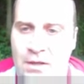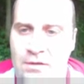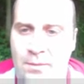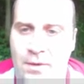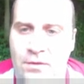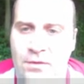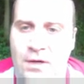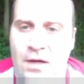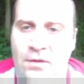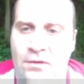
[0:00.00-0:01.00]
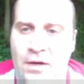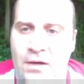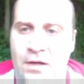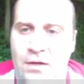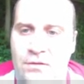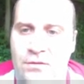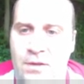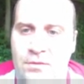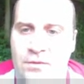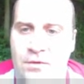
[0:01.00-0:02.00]
Deep underground, the groundhog
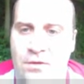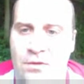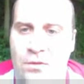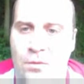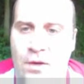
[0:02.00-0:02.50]
sleeps until the